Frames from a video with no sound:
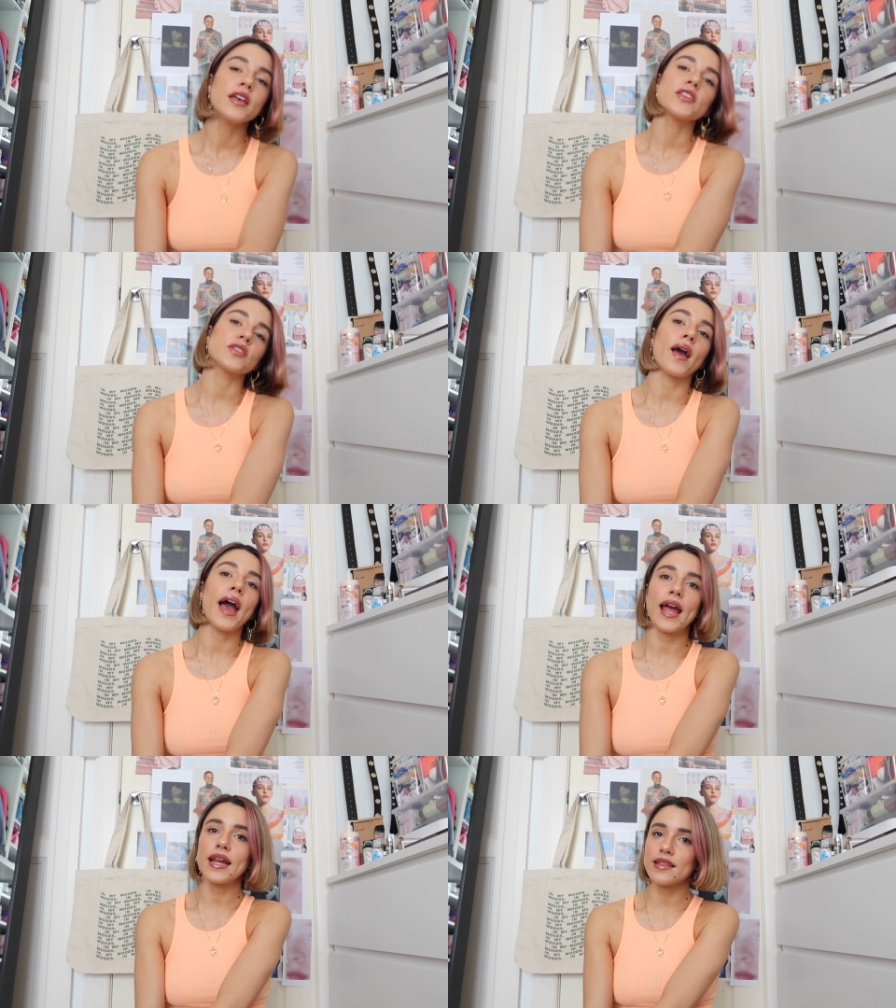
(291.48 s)
So I
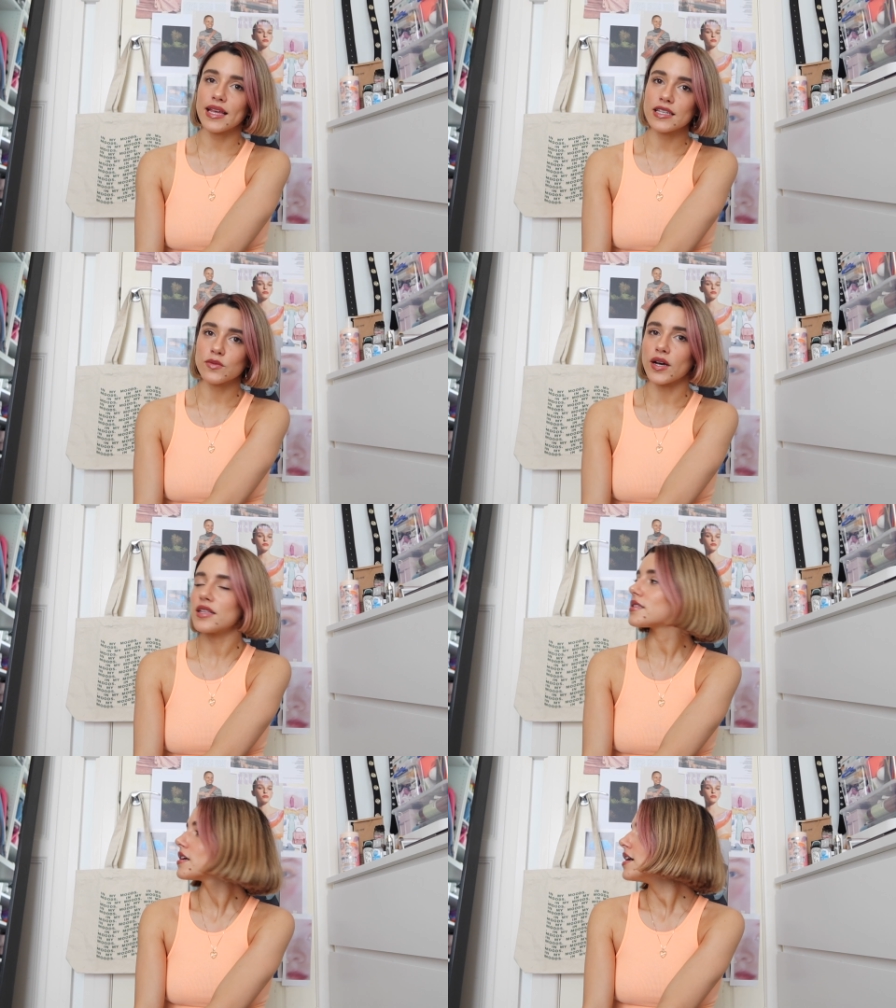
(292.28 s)
hang these
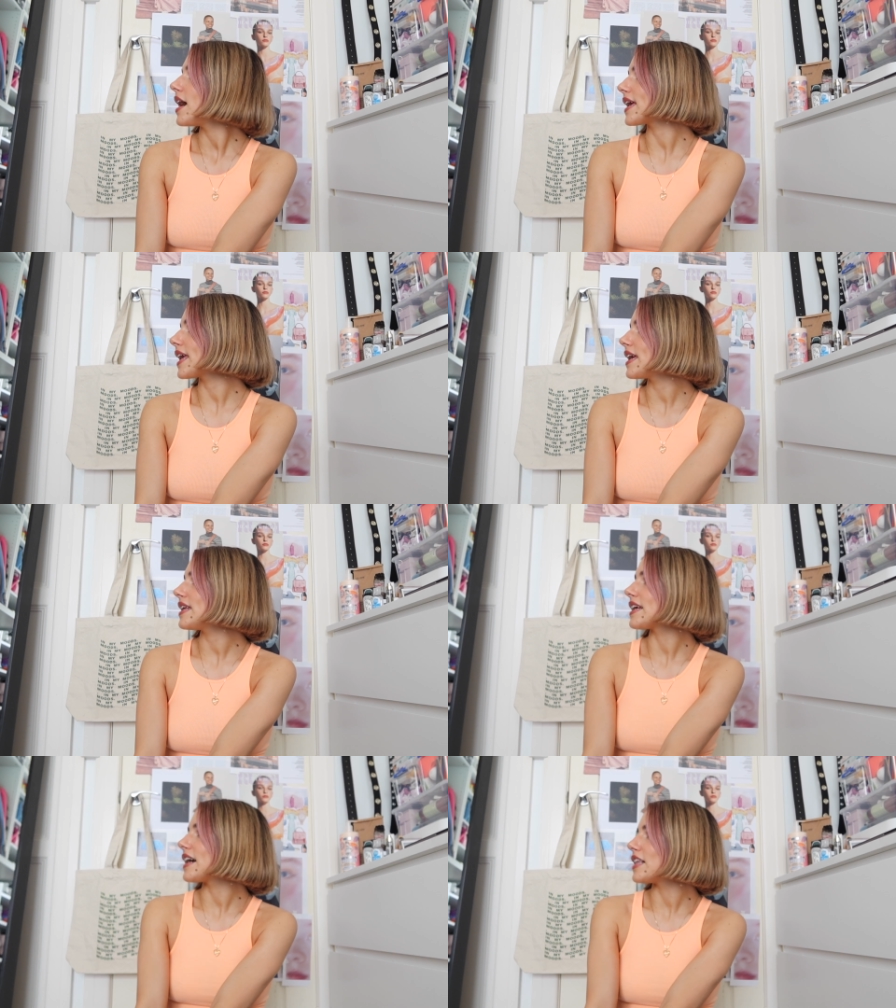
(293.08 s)
ones
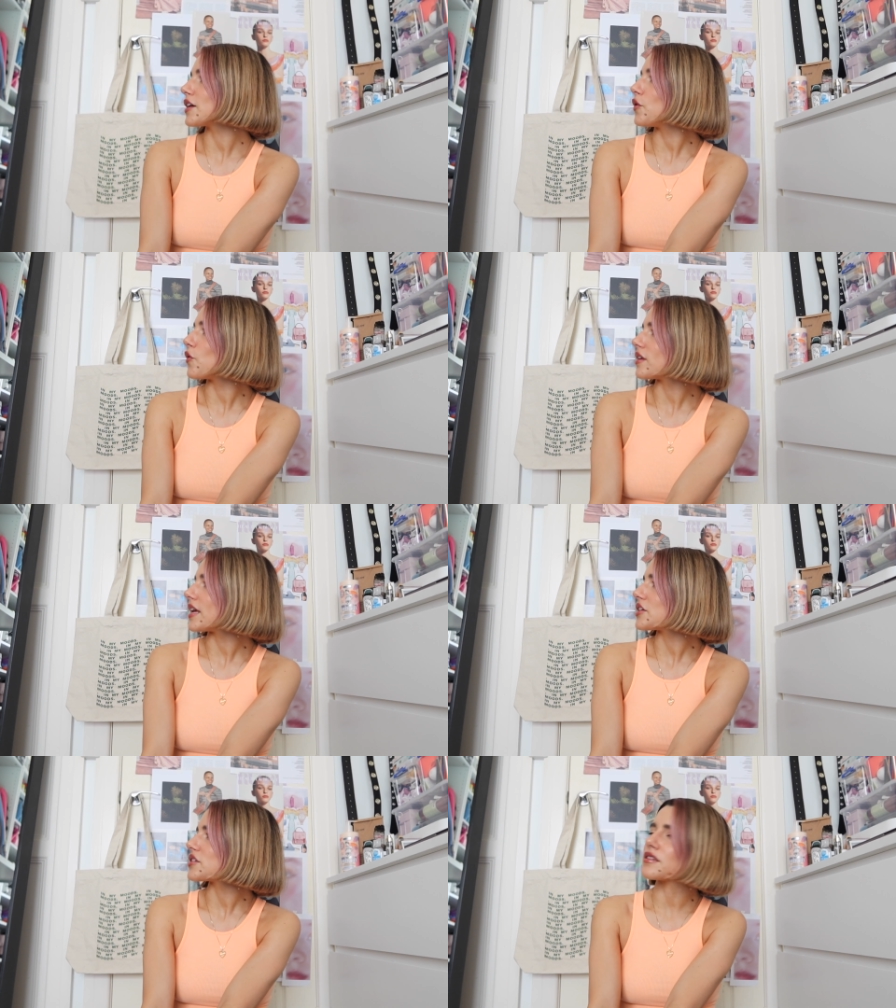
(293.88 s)
again in color
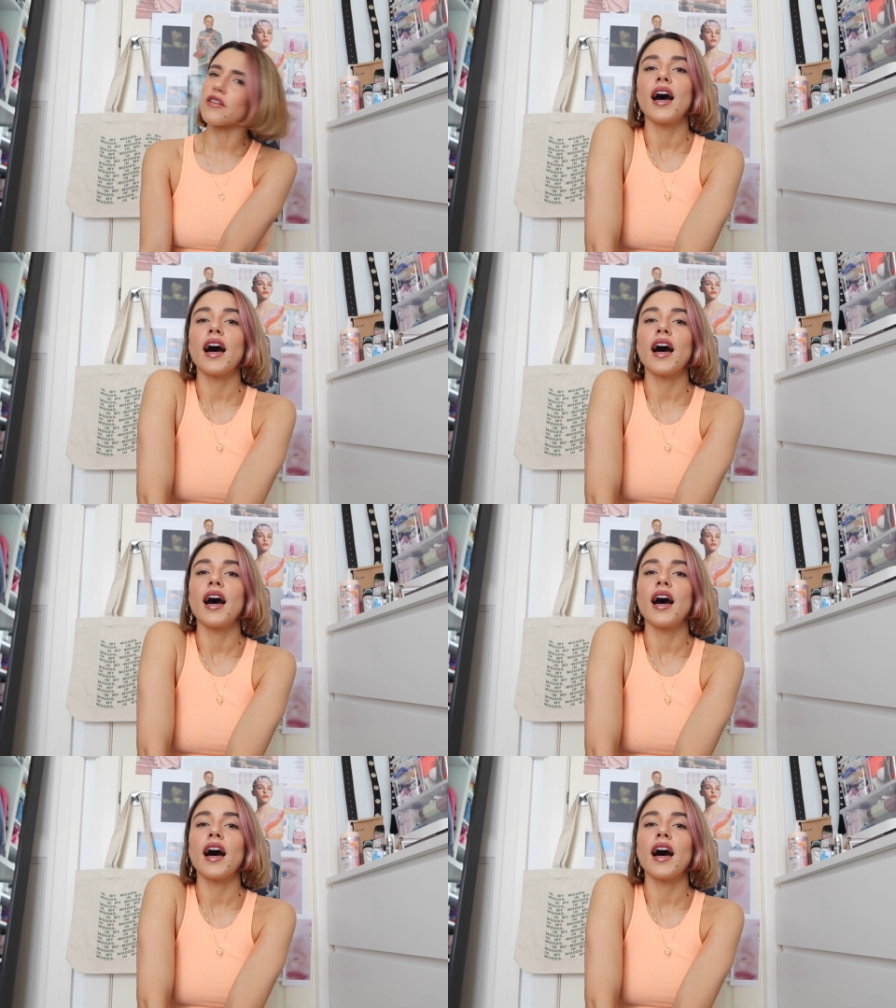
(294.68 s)
coordination.